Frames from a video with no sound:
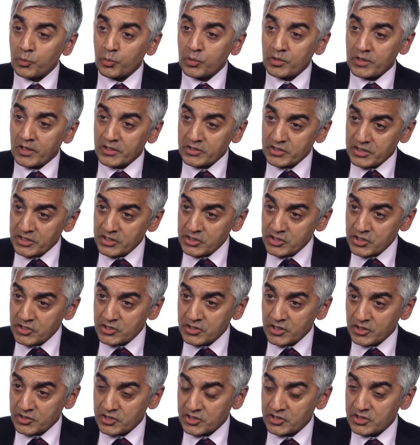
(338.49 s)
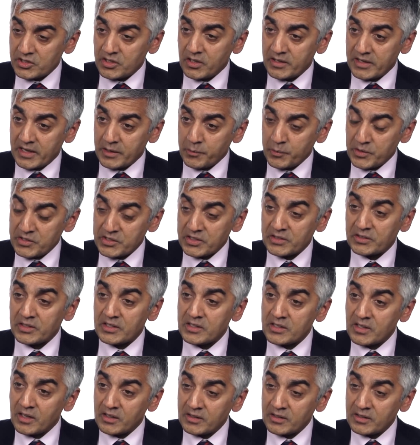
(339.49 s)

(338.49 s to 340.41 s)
organisations such as Cardiac Risk in the